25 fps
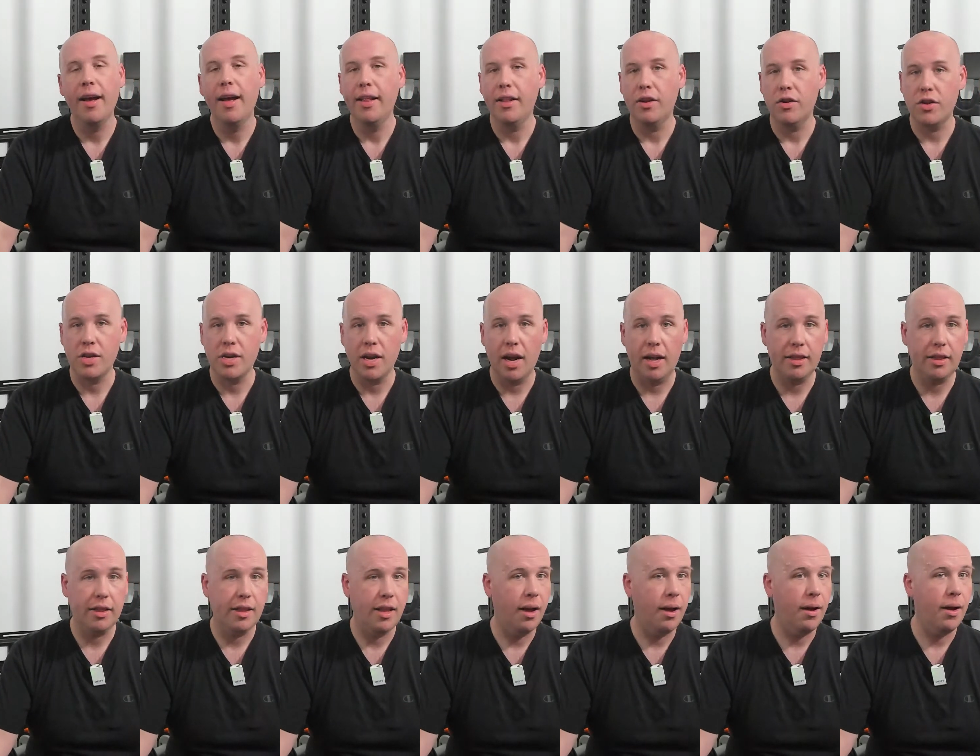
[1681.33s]
There's
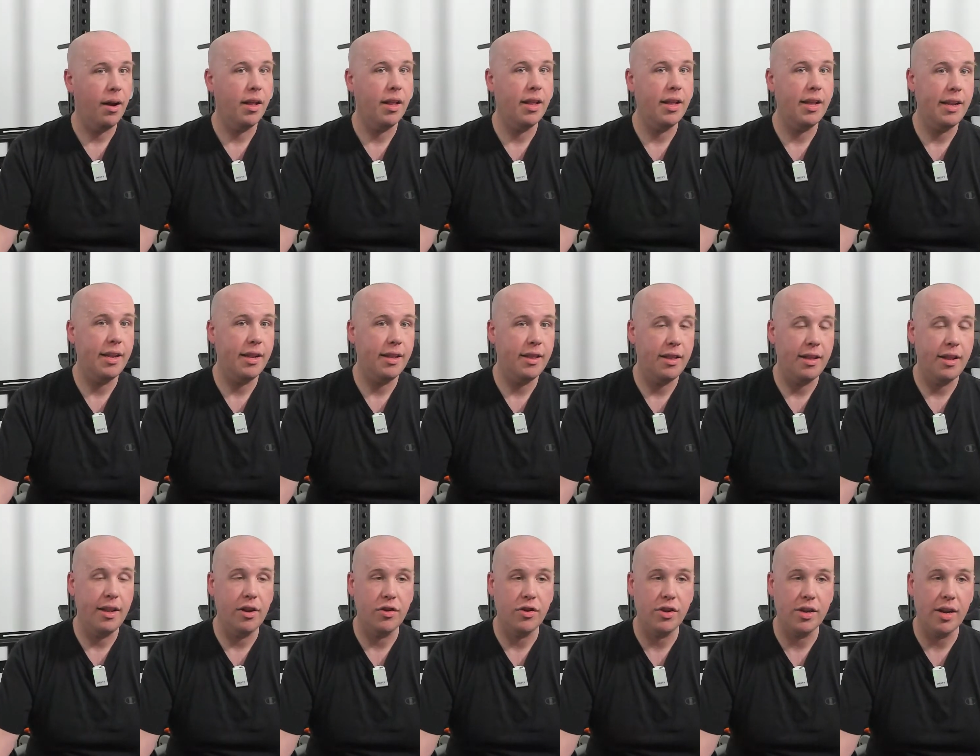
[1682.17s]
not
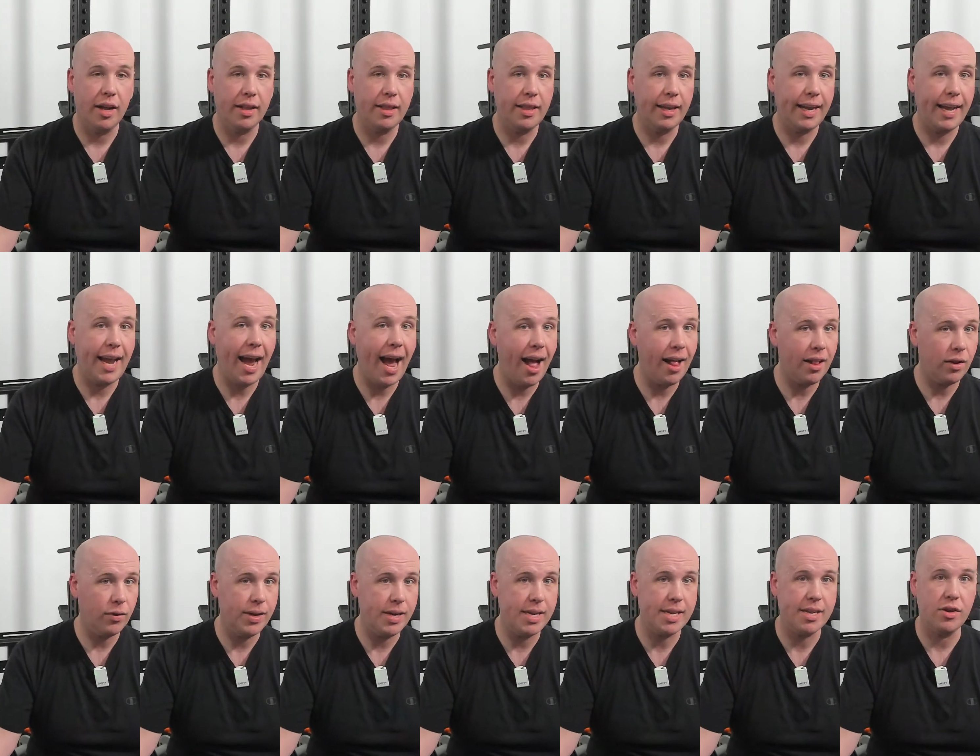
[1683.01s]
the
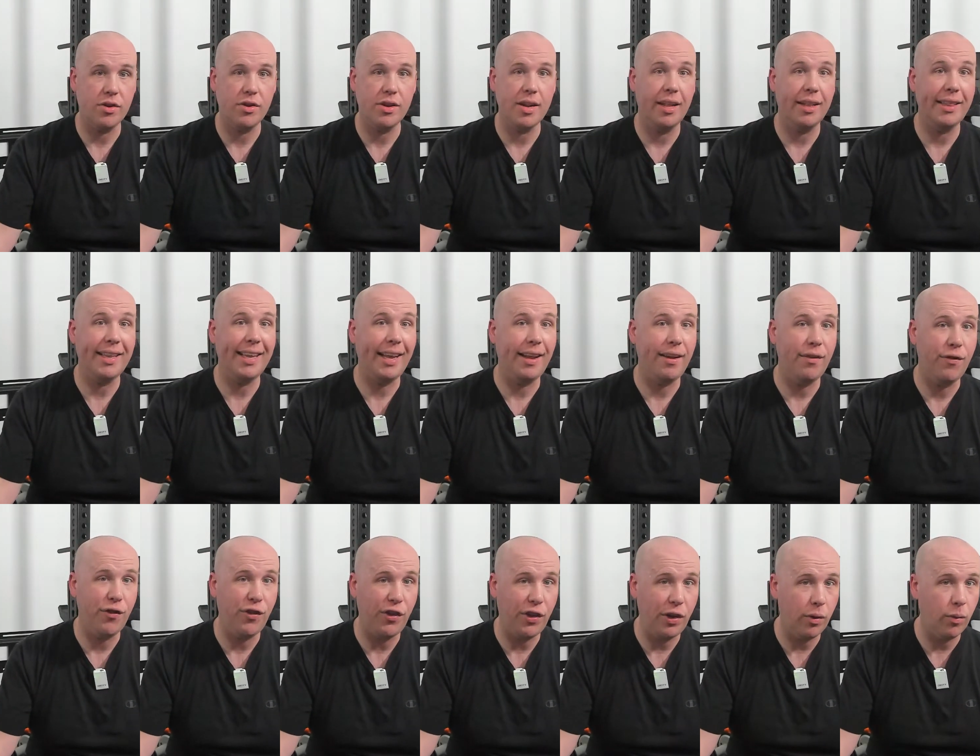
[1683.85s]
calories, there's not the
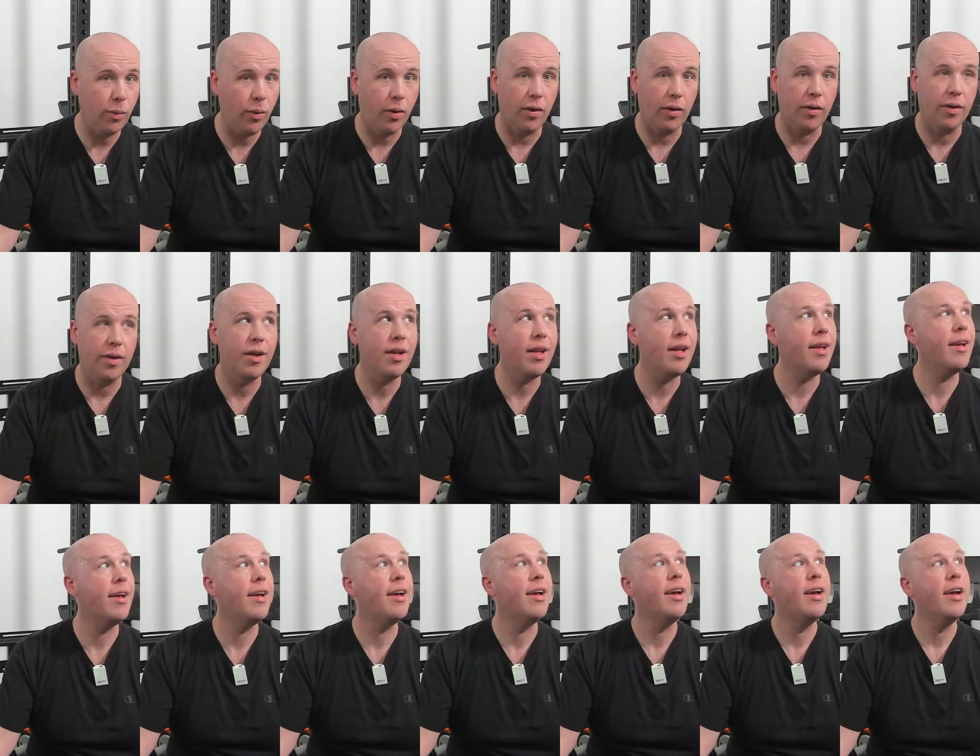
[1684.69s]
fuel
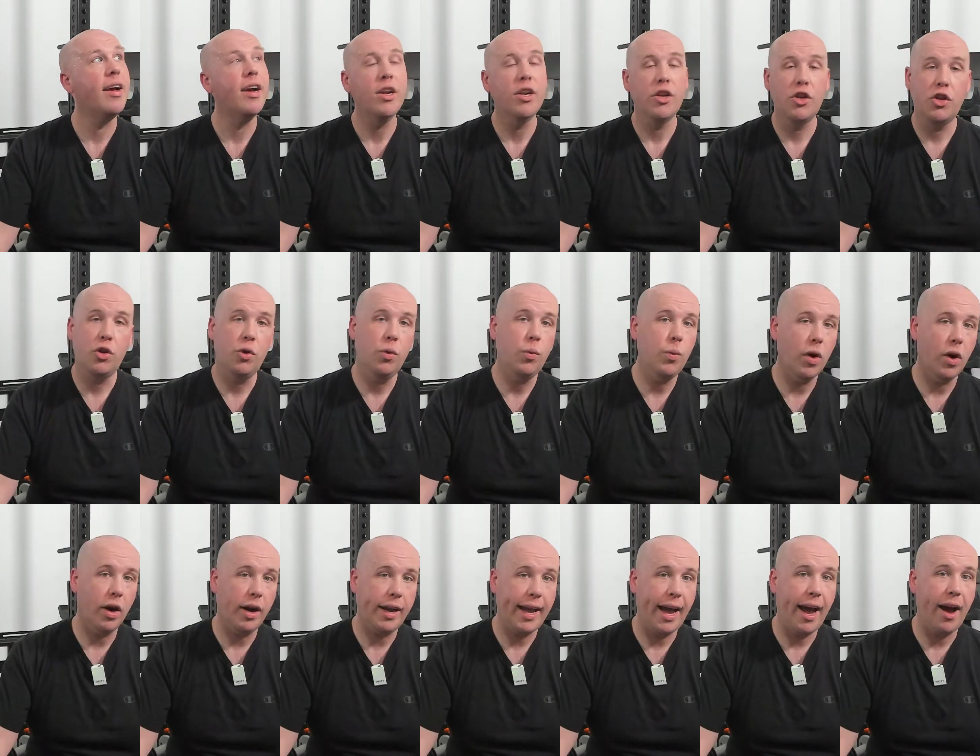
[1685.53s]
to
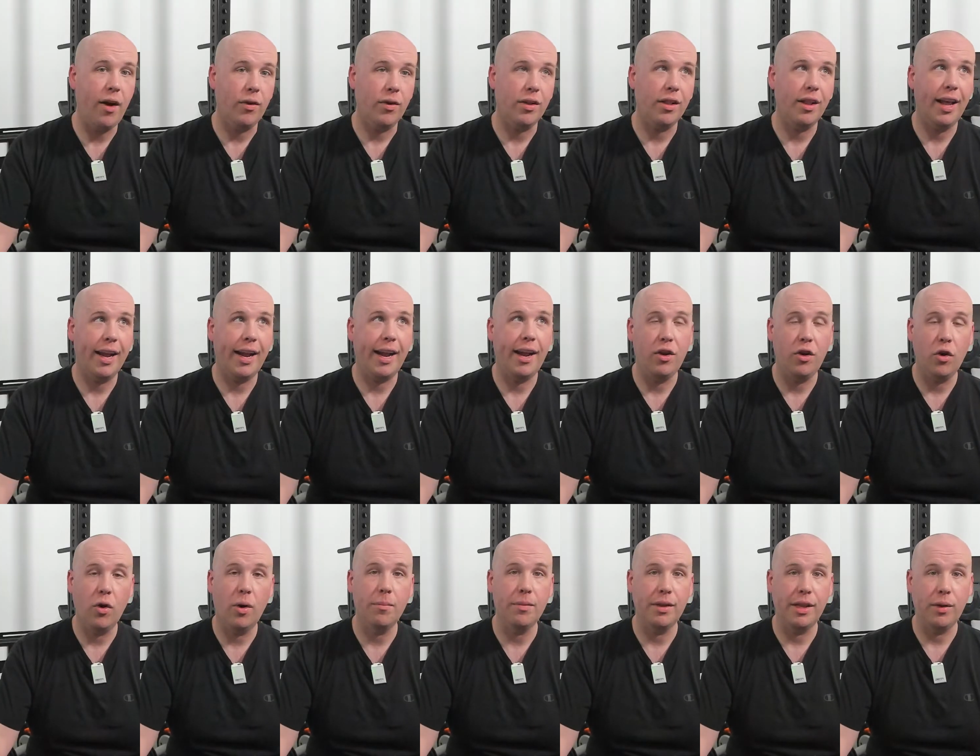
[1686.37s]
work out like I
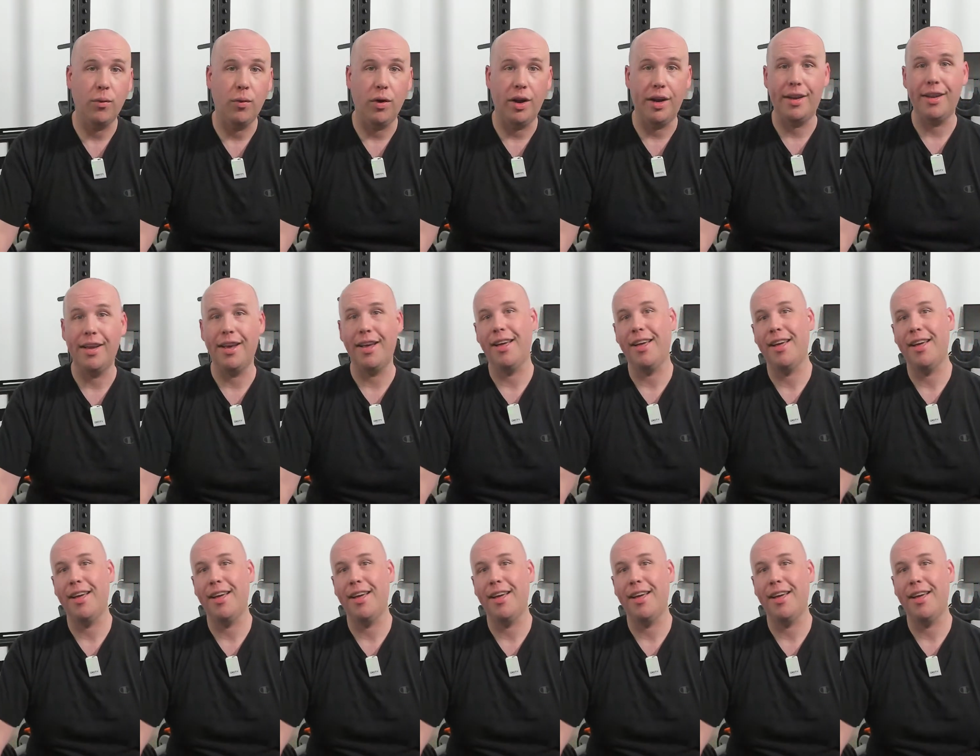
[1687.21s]
normally would.